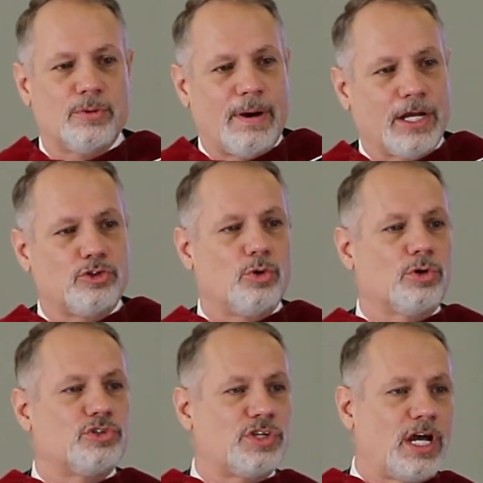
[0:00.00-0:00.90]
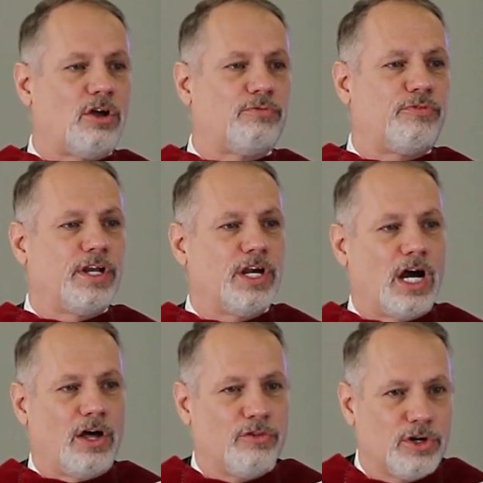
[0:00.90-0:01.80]
about yourself and
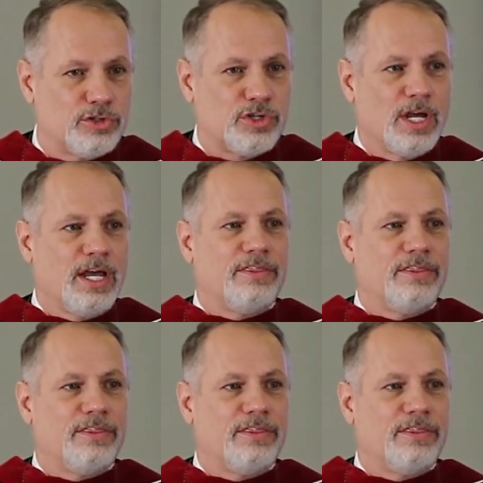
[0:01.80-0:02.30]
others